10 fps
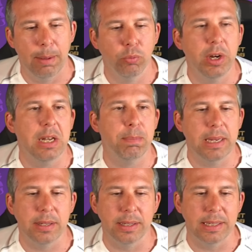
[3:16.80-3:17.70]
really
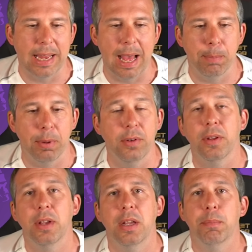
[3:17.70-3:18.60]
pleased that this happened.
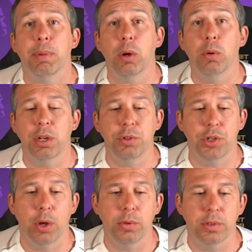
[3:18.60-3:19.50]
But it also
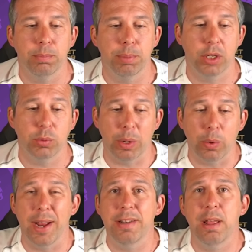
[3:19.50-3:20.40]
shows, because we're
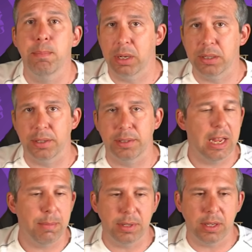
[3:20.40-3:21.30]
quite nimble as a
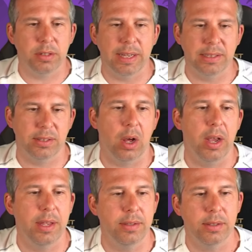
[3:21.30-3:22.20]
team in terms of our
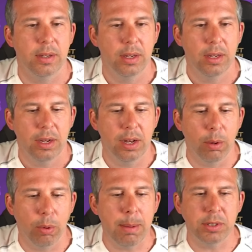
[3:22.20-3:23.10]
size, you know,
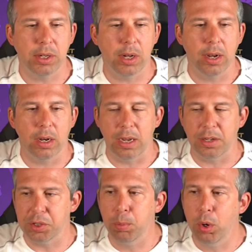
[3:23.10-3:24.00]
we're able to kind of like
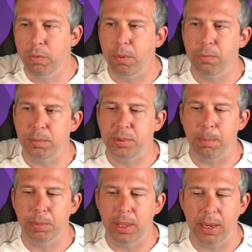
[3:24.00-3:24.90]
just move on from
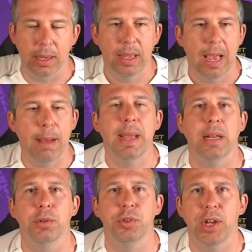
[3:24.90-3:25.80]
something and make
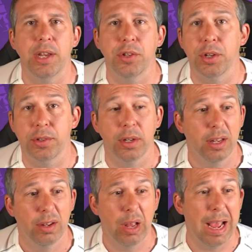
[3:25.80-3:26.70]
those changes
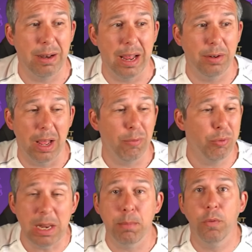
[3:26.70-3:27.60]
and
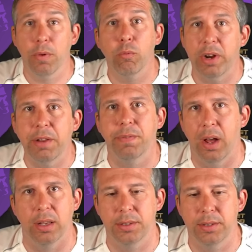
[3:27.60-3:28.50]
really move on really
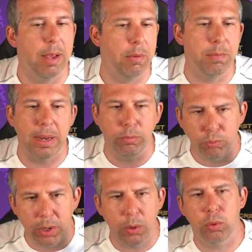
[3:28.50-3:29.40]
fast. Yeah, we've made
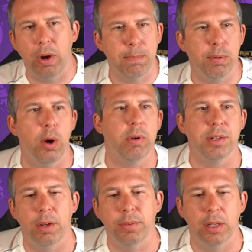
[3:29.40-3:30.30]
real great
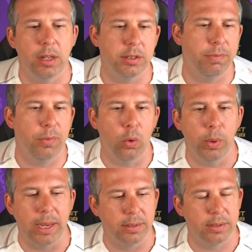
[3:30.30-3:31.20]
progress over the last 4
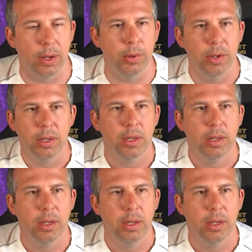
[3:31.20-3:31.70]
weeks. So